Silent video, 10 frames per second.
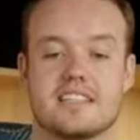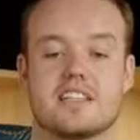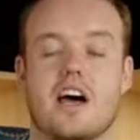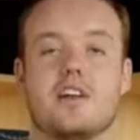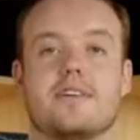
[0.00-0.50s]

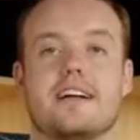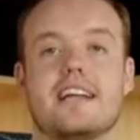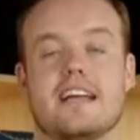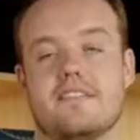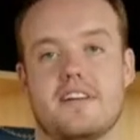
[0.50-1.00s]

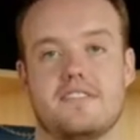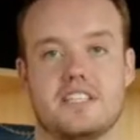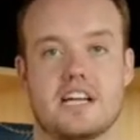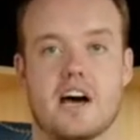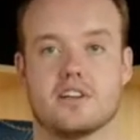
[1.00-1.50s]
$650
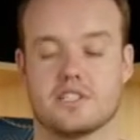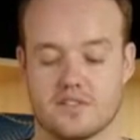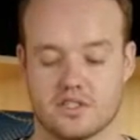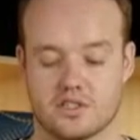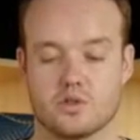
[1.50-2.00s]

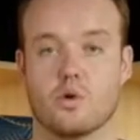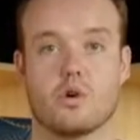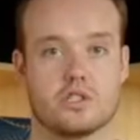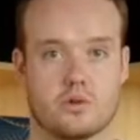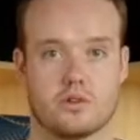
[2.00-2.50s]
for this
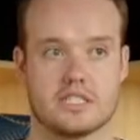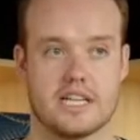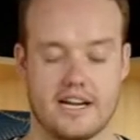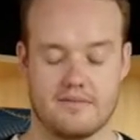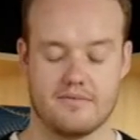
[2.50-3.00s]
gorgeous,
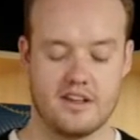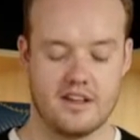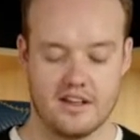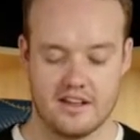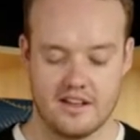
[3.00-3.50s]
gorgeous item.
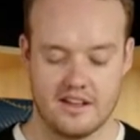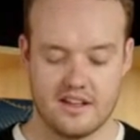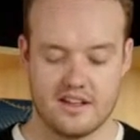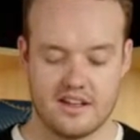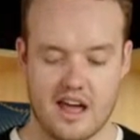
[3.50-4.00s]

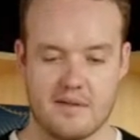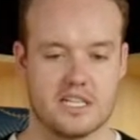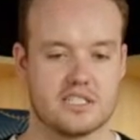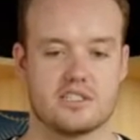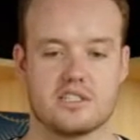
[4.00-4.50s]
I
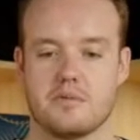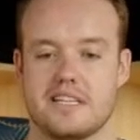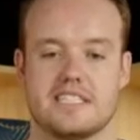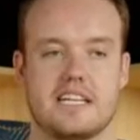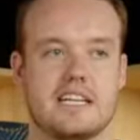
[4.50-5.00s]
mean, it's
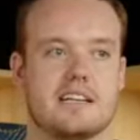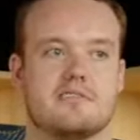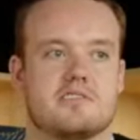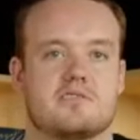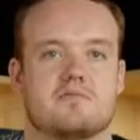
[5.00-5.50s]
so easy
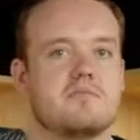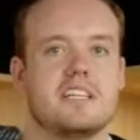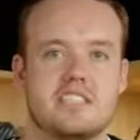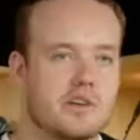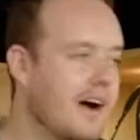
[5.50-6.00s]
and just
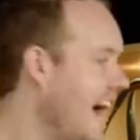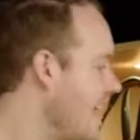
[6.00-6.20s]
easy to